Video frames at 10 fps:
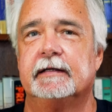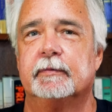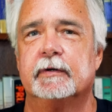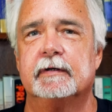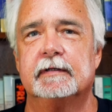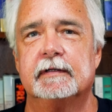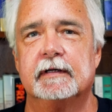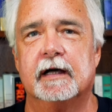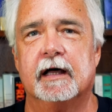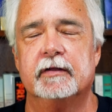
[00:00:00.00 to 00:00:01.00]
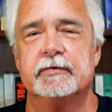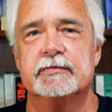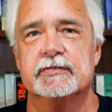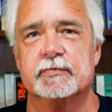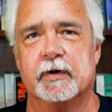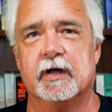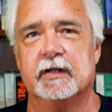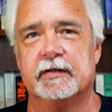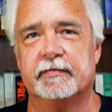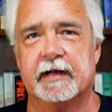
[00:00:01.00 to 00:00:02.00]
and there were others as
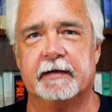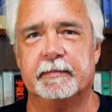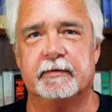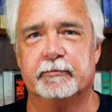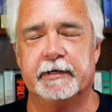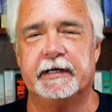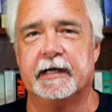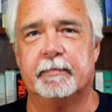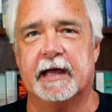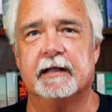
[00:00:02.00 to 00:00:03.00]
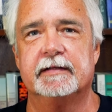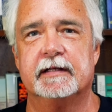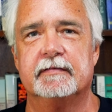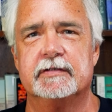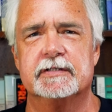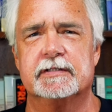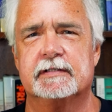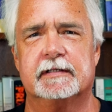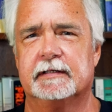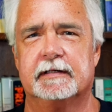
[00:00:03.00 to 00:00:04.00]
well that I've been reading about that have
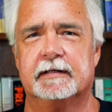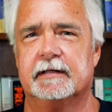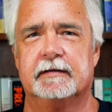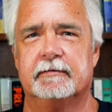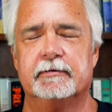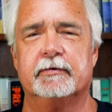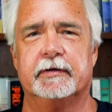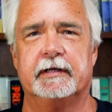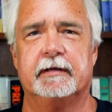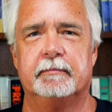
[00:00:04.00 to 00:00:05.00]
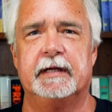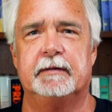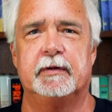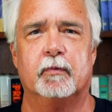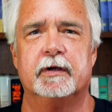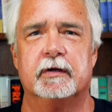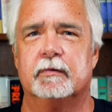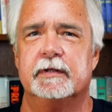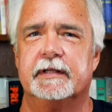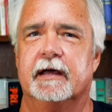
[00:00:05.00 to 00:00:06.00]
just really made me
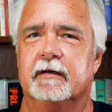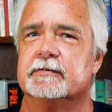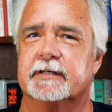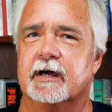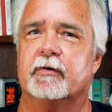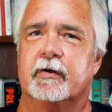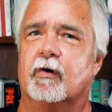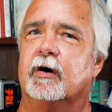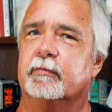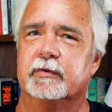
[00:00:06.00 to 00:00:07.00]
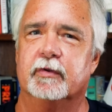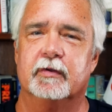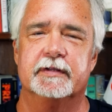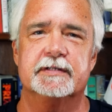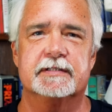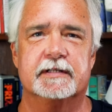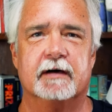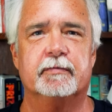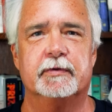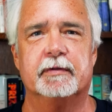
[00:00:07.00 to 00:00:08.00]
wonder what the hell's going on with all this
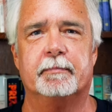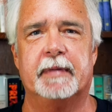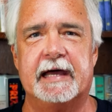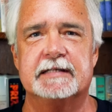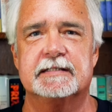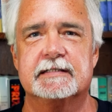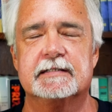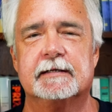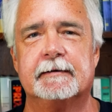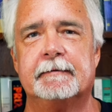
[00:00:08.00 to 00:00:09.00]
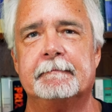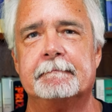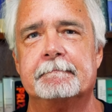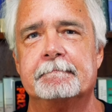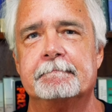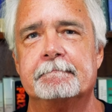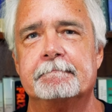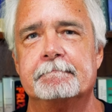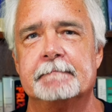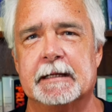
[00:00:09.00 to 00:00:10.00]
stuff with the masks.
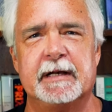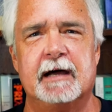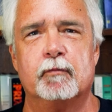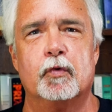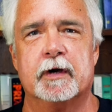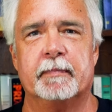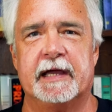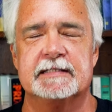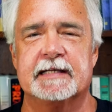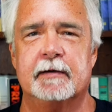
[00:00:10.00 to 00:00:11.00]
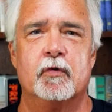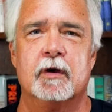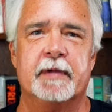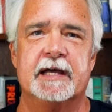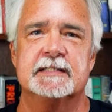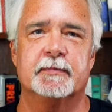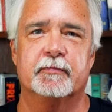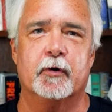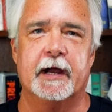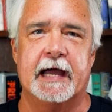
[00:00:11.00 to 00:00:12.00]
I mean, I've worn a mask. I wore a mask
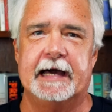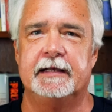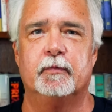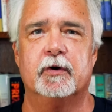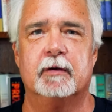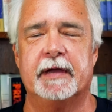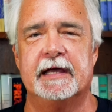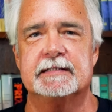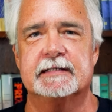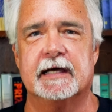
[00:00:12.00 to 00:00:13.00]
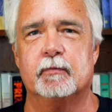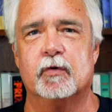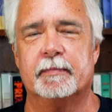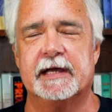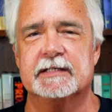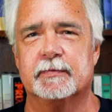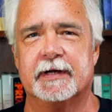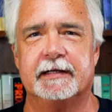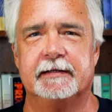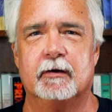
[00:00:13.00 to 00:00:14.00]
before I had to wear a mask. I wore a mask
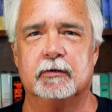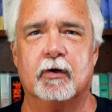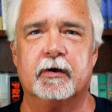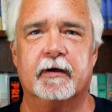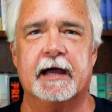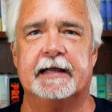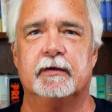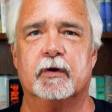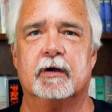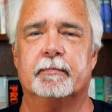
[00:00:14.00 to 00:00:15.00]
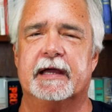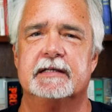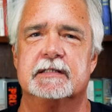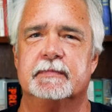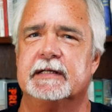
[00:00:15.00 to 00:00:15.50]
when I no longer had to wear a mask,